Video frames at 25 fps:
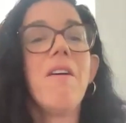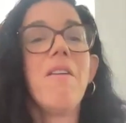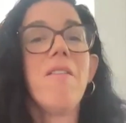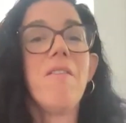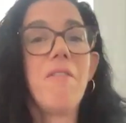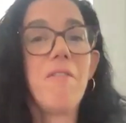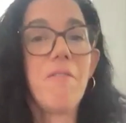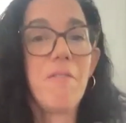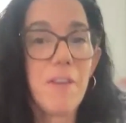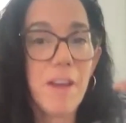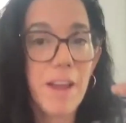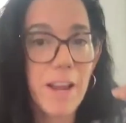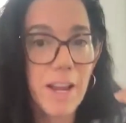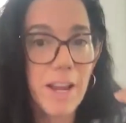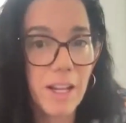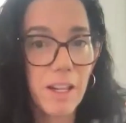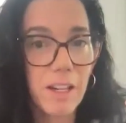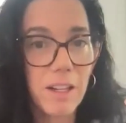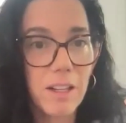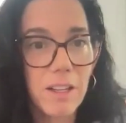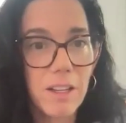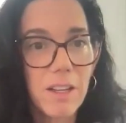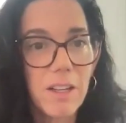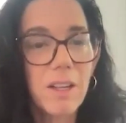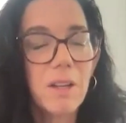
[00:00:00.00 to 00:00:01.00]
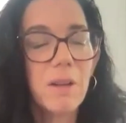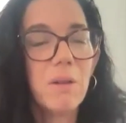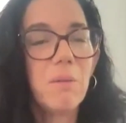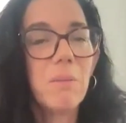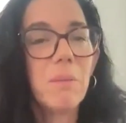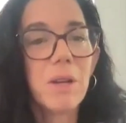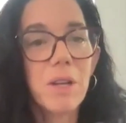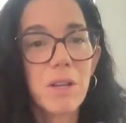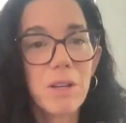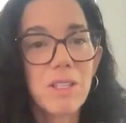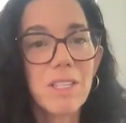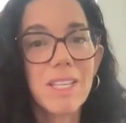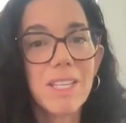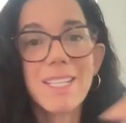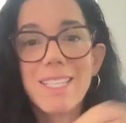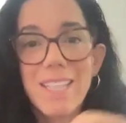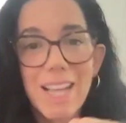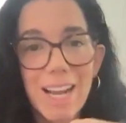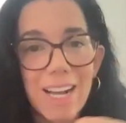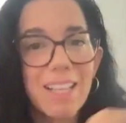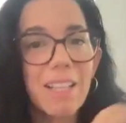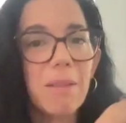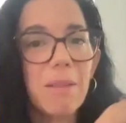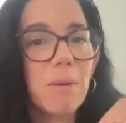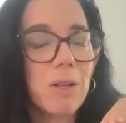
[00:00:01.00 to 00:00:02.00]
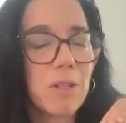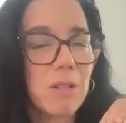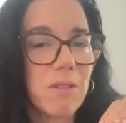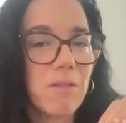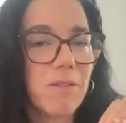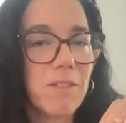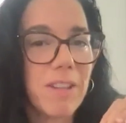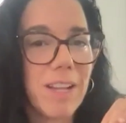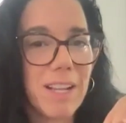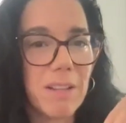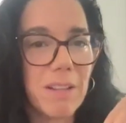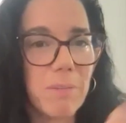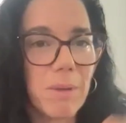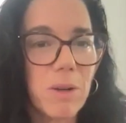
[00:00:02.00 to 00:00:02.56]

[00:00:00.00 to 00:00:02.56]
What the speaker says: fail because of that,